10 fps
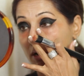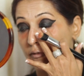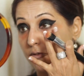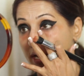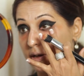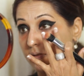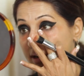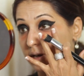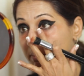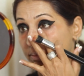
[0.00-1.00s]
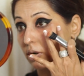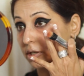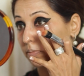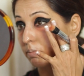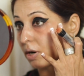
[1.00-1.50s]
a very, very
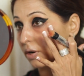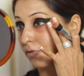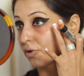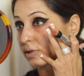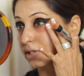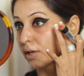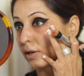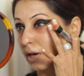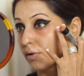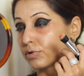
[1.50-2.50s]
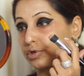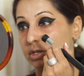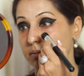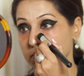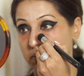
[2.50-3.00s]
important part of your skincare
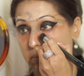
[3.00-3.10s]
regime.